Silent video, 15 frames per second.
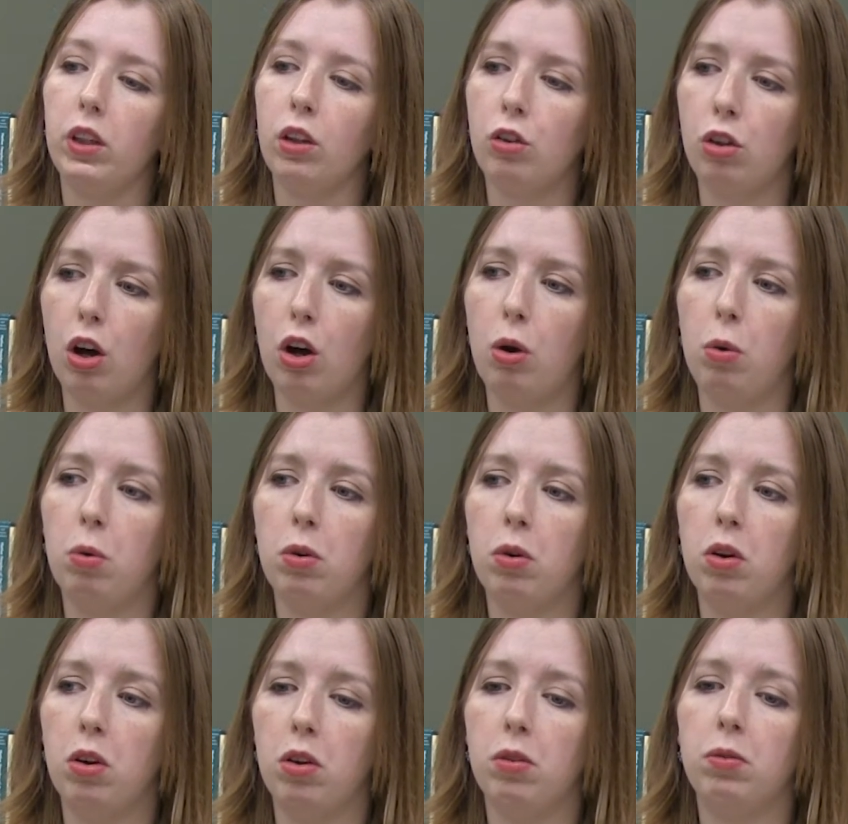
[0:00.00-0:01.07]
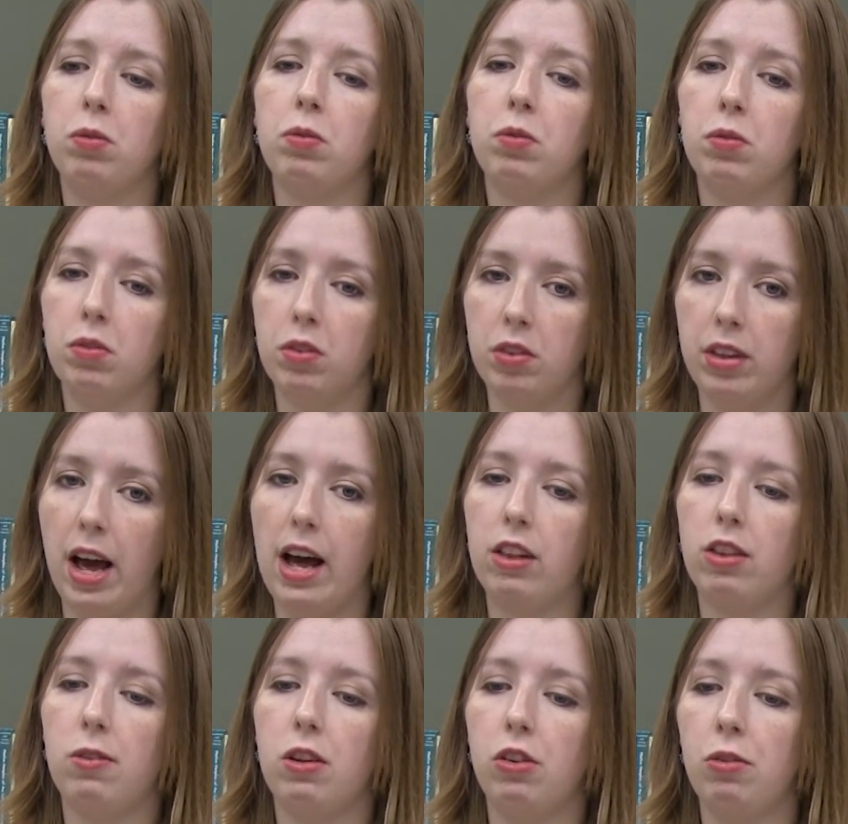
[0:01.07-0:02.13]
So
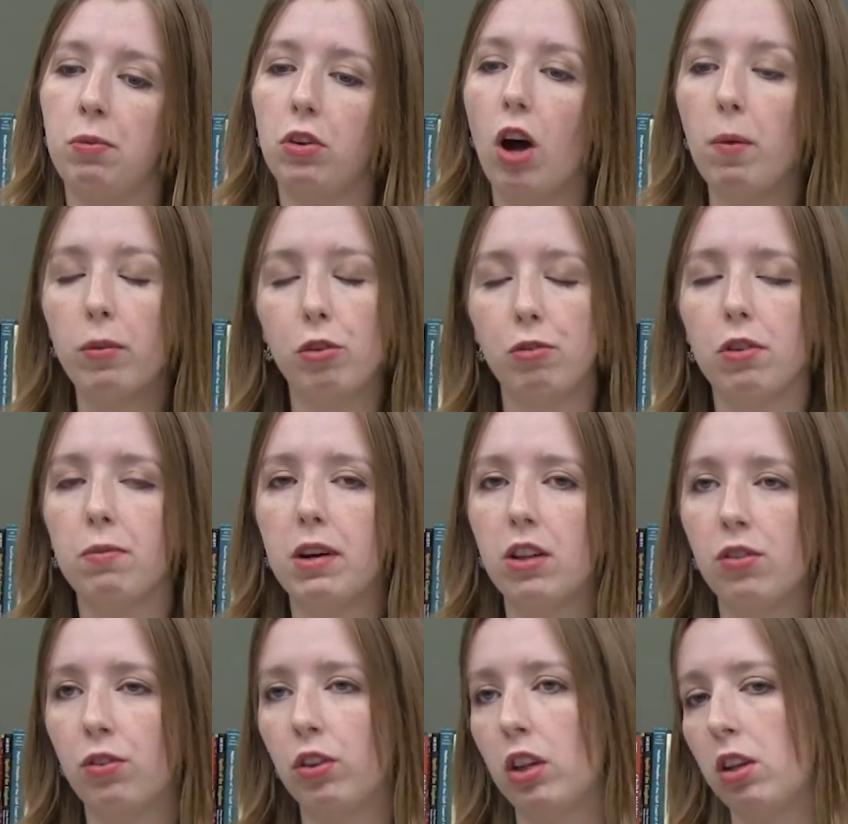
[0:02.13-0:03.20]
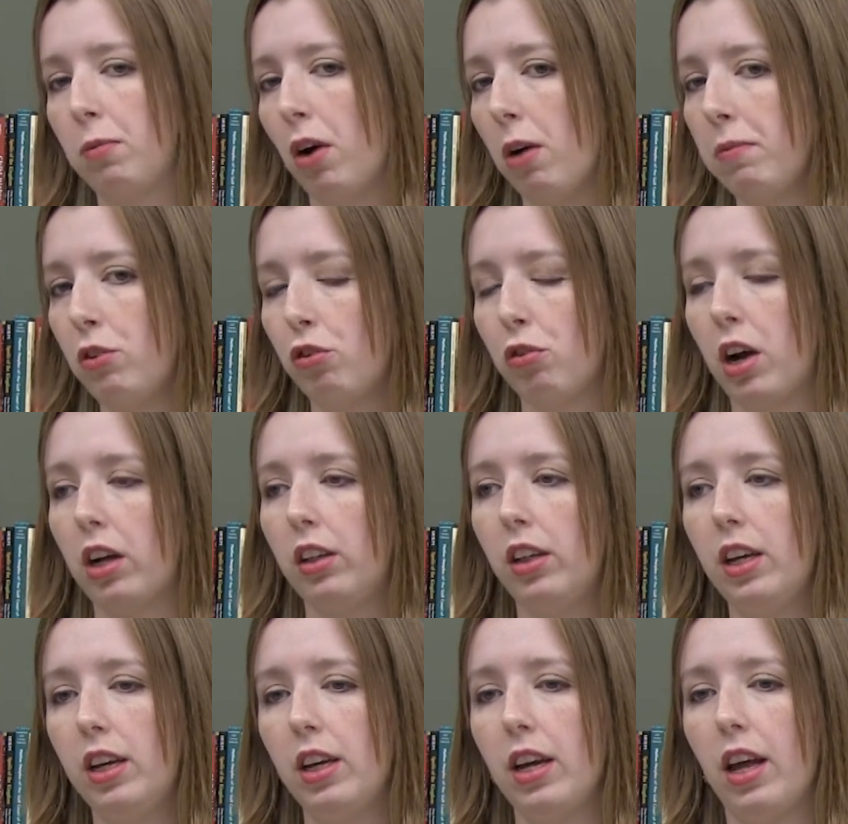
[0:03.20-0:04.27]
that's some accomplishment of mine for the department
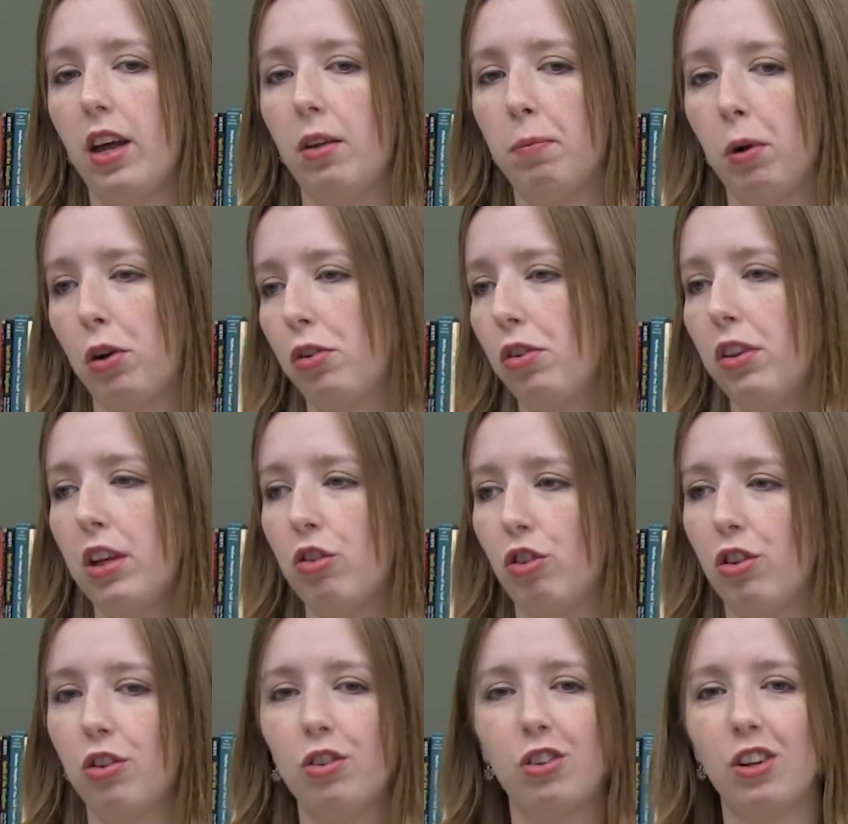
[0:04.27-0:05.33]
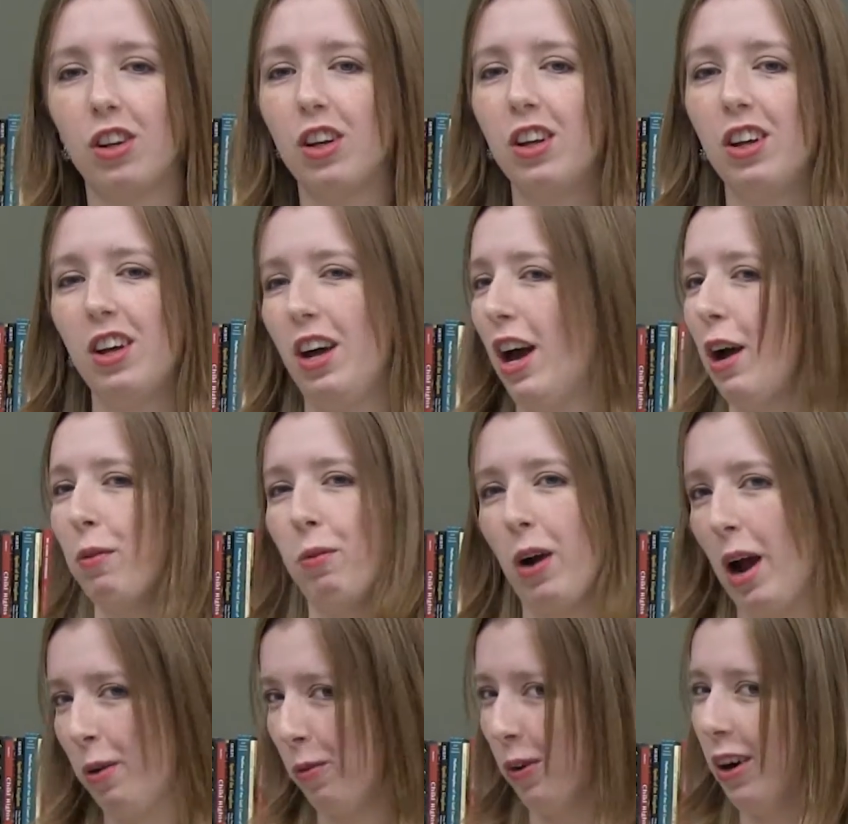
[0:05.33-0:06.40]
directly, and personally just
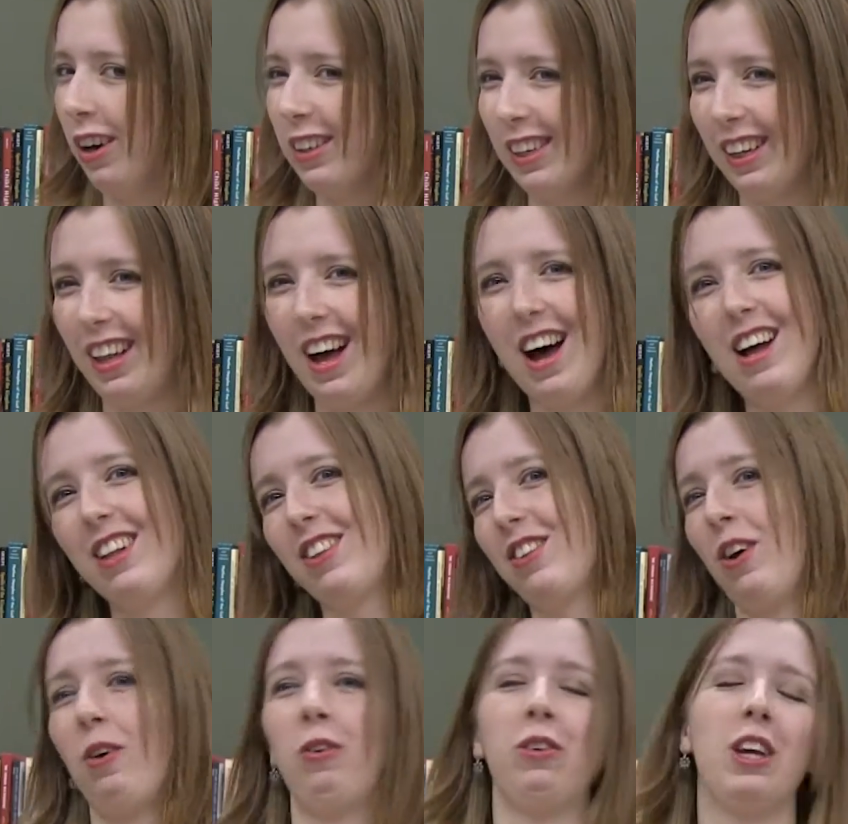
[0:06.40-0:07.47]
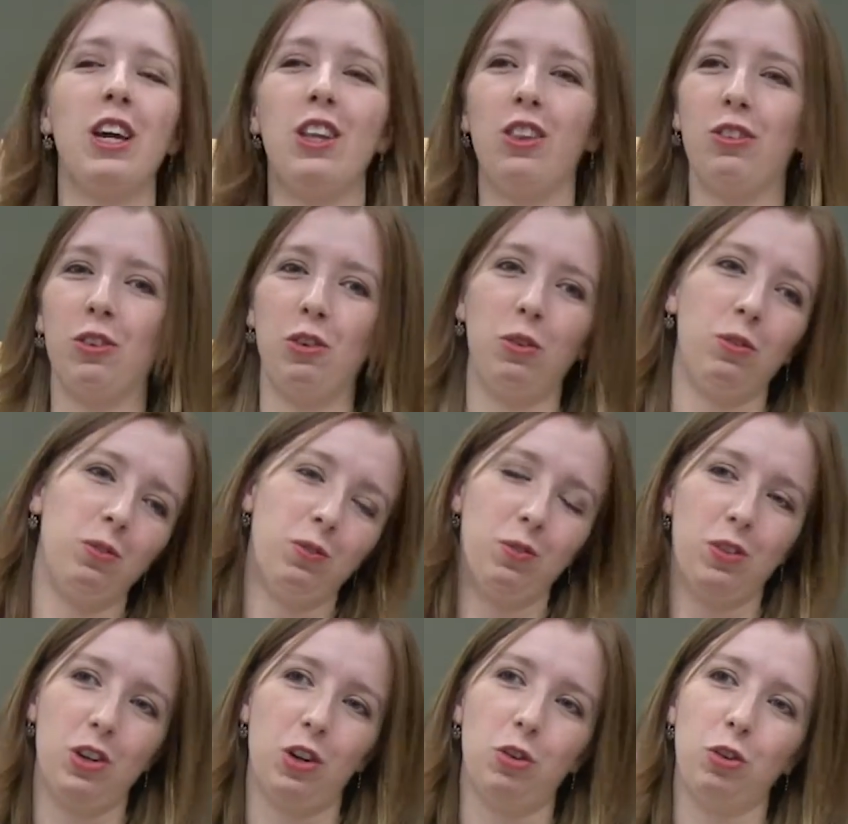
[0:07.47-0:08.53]
I work a lot, so getting through
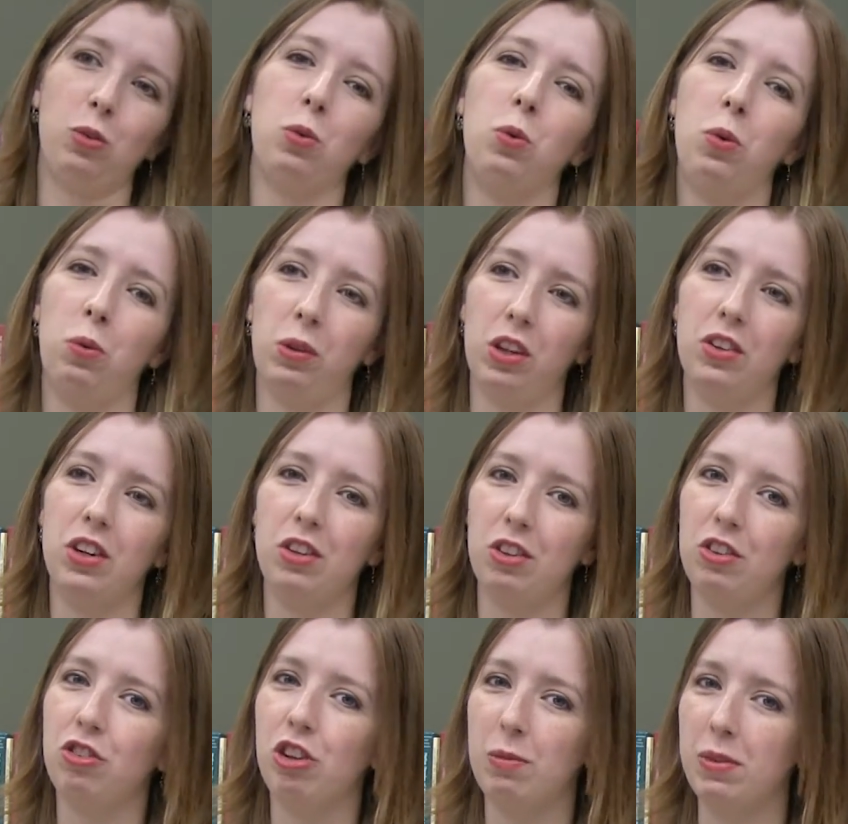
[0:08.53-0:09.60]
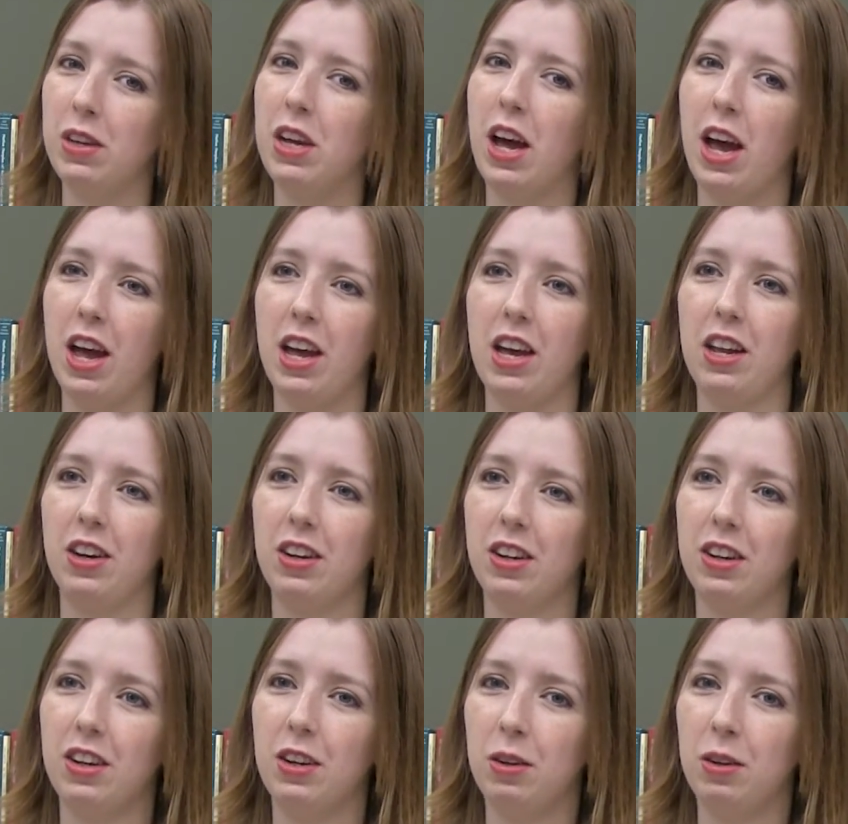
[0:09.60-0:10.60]
school with a decent GPA and